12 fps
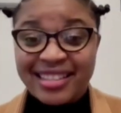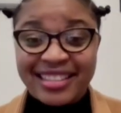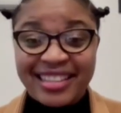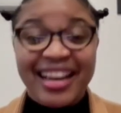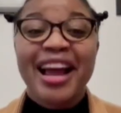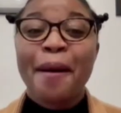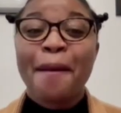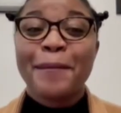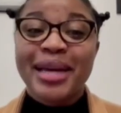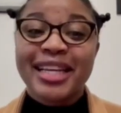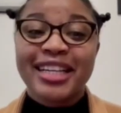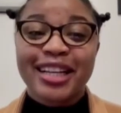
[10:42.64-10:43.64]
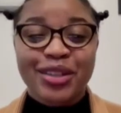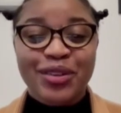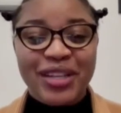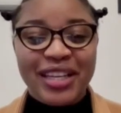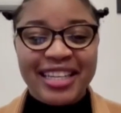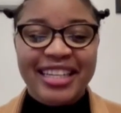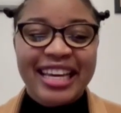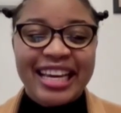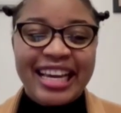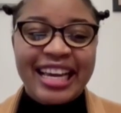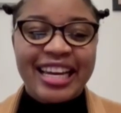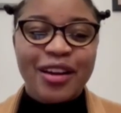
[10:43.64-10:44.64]
me included,
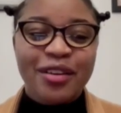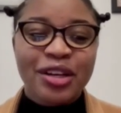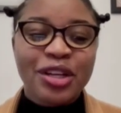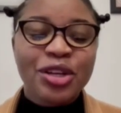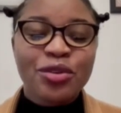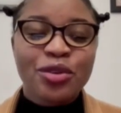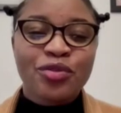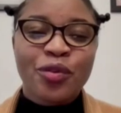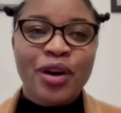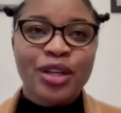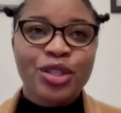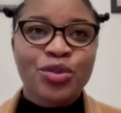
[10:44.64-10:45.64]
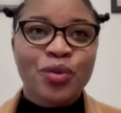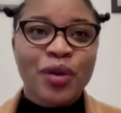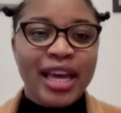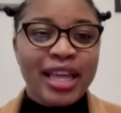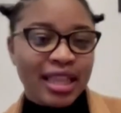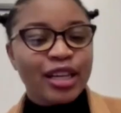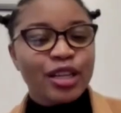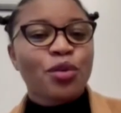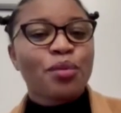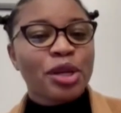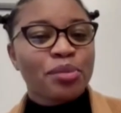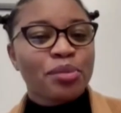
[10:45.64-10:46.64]
and I really look forward to, I think, so
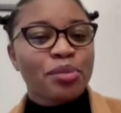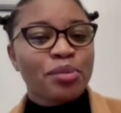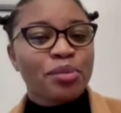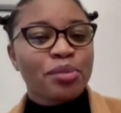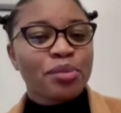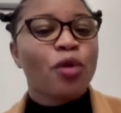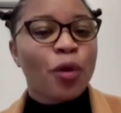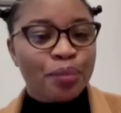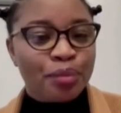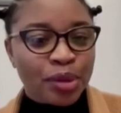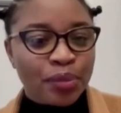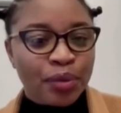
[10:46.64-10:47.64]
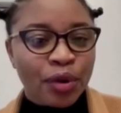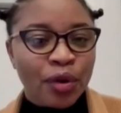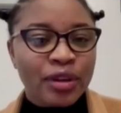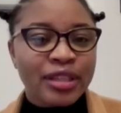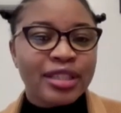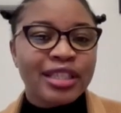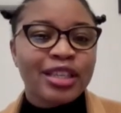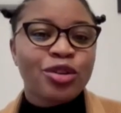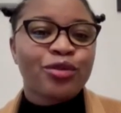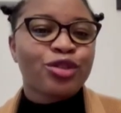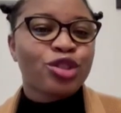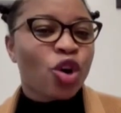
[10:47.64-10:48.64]
many people, seeing more people, instead
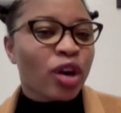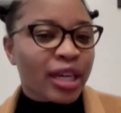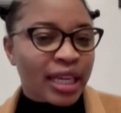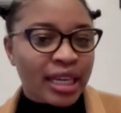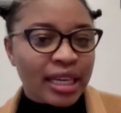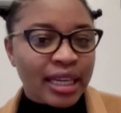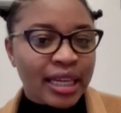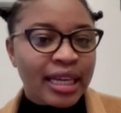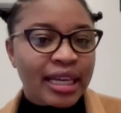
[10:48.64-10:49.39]
of talking,